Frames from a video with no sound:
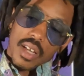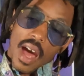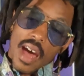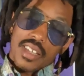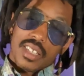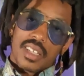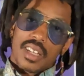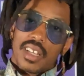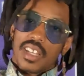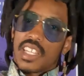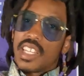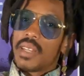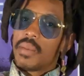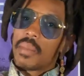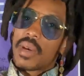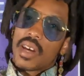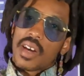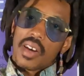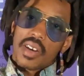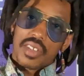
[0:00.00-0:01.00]
I sent
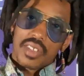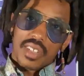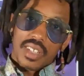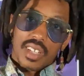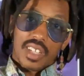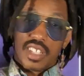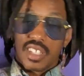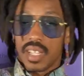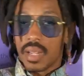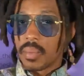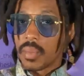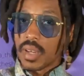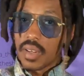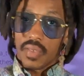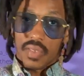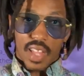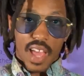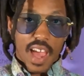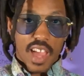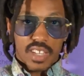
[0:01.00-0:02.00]
emails in December
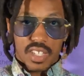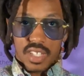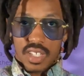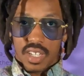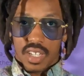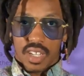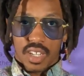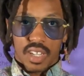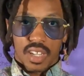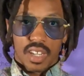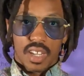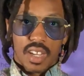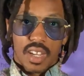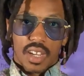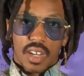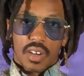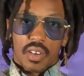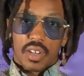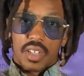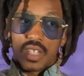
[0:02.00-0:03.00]
of last year
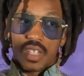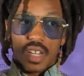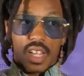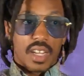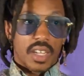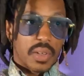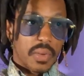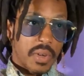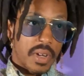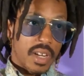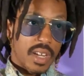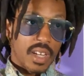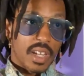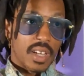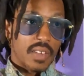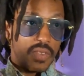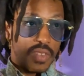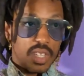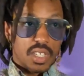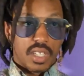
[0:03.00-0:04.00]
or January
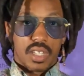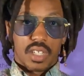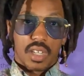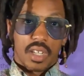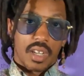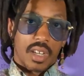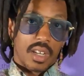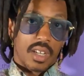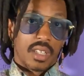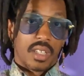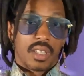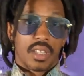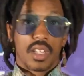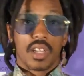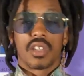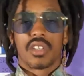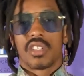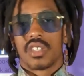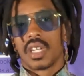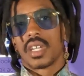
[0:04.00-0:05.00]
of this year, and
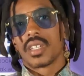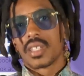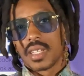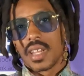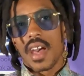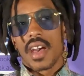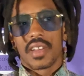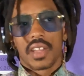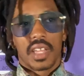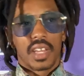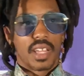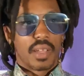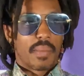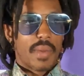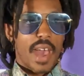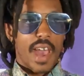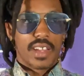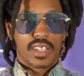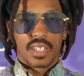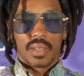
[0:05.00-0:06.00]
they're just now getting
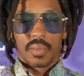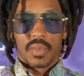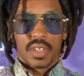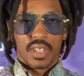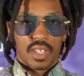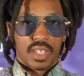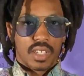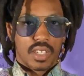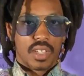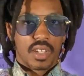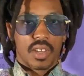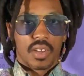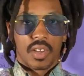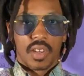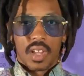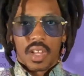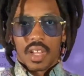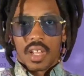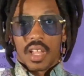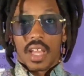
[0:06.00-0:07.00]
back to me.
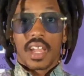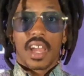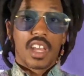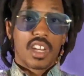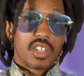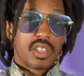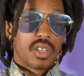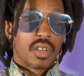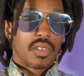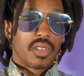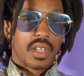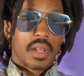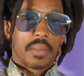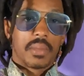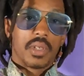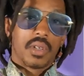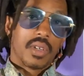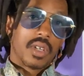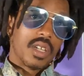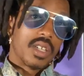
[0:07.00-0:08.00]
I got a show that I'm
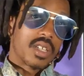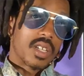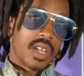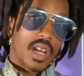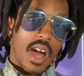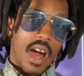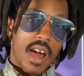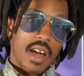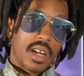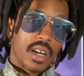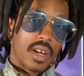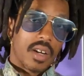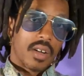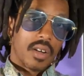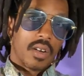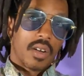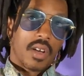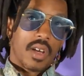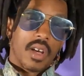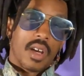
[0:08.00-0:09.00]
doing in
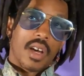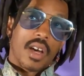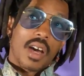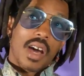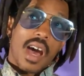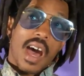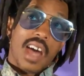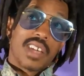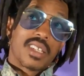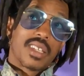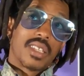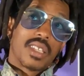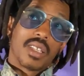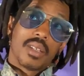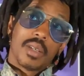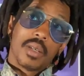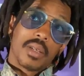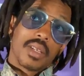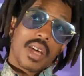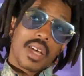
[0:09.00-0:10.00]
Chicago. I sent
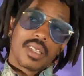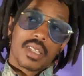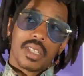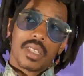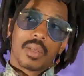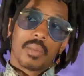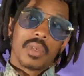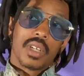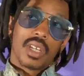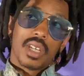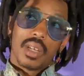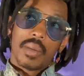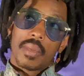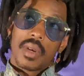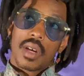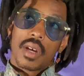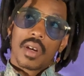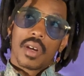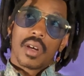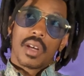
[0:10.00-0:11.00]
them an
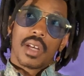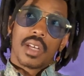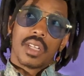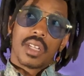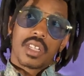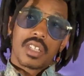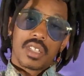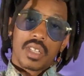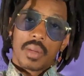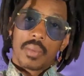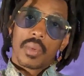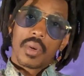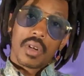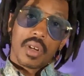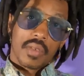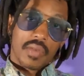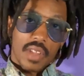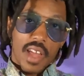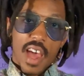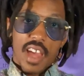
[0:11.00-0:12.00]
email in December
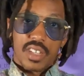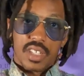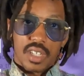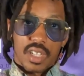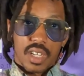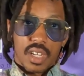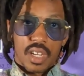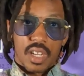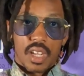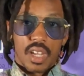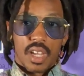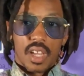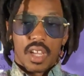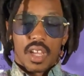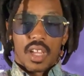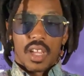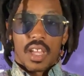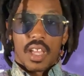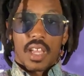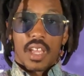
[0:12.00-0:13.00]
of last year,
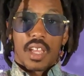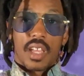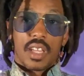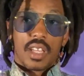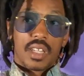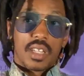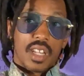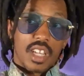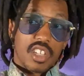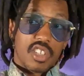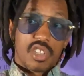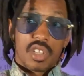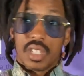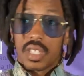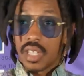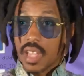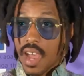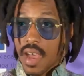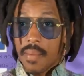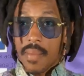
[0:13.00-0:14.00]
and they
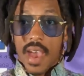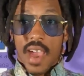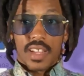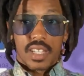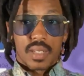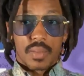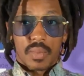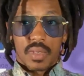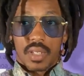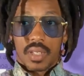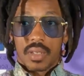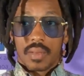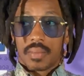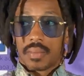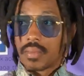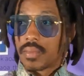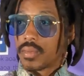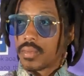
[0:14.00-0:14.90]
just got back to me